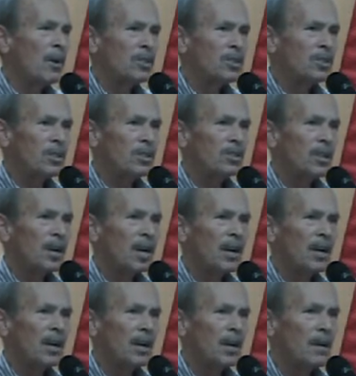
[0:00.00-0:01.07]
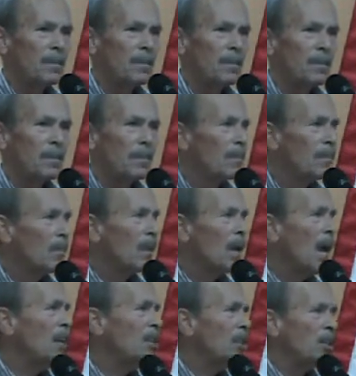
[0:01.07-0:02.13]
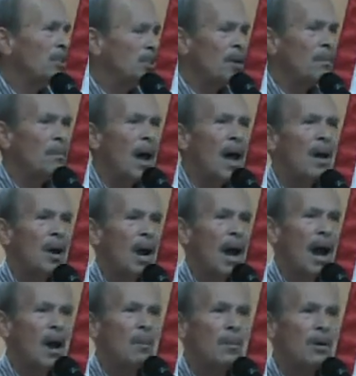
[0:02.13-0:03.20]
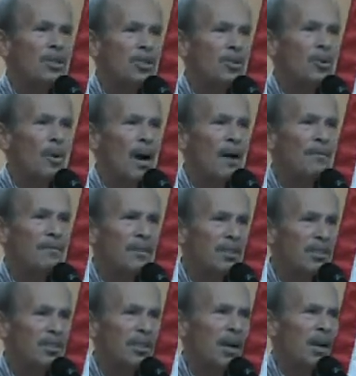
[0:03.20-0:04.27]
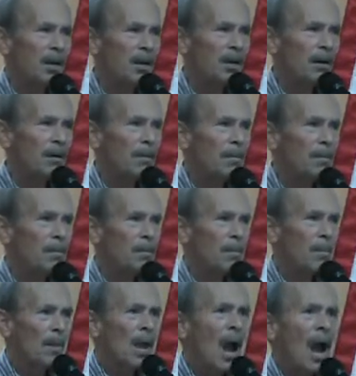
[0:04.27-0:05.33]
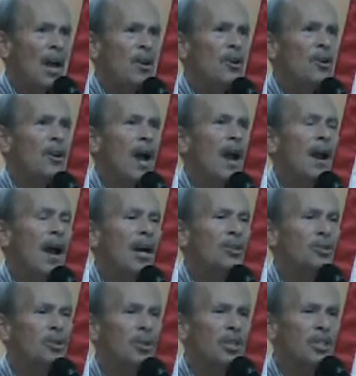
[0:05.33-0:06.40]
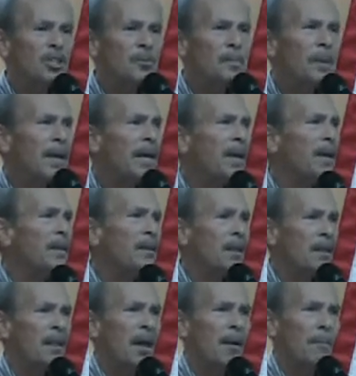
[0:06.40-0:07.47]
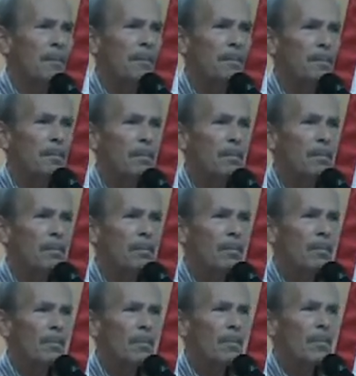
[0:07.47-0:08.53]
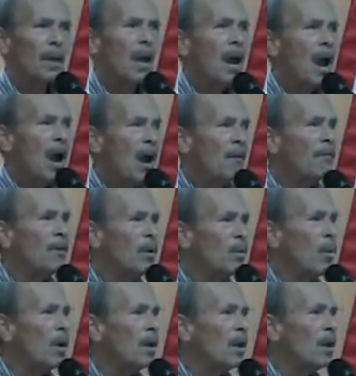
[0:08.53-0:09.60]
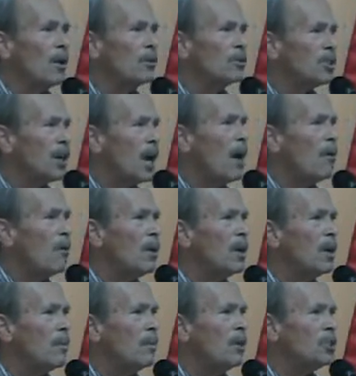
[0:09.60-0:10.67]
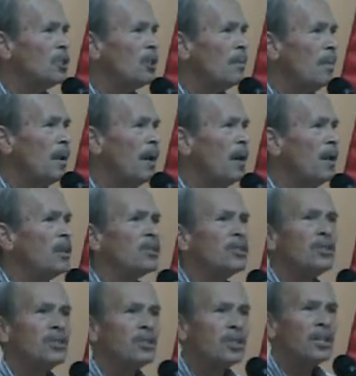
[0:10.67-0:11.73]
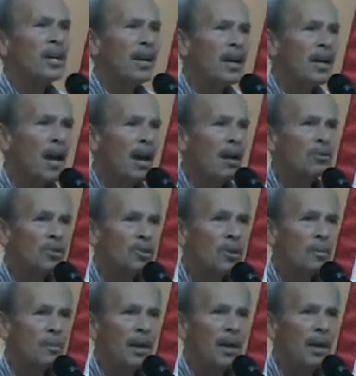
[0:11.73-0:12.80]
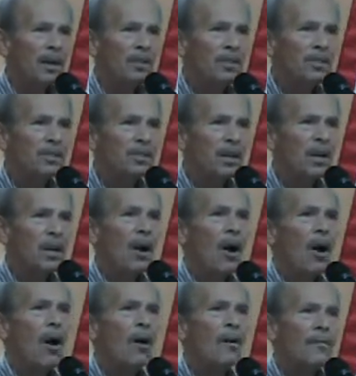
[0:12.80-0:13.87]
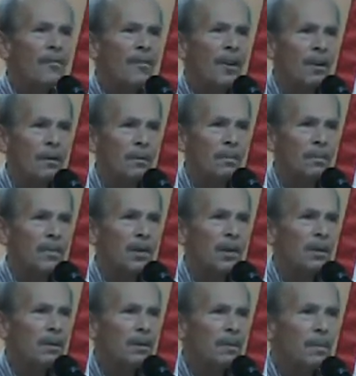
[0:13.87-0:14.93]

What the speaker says: much to say. It doesn't matter how much you have to say. And you're not actually speaking to them. Every one of those county commission meetings and city council meetings are filmed.